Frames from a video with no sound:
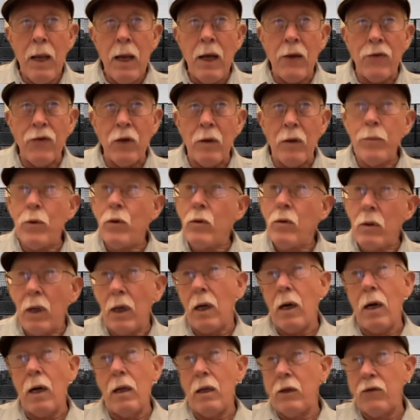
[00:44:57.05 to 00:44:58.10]
at the community
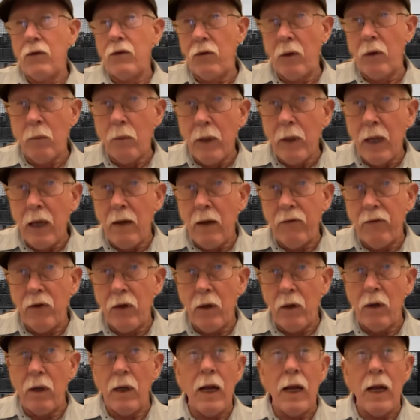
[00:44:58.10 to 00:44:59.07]
college that we have here.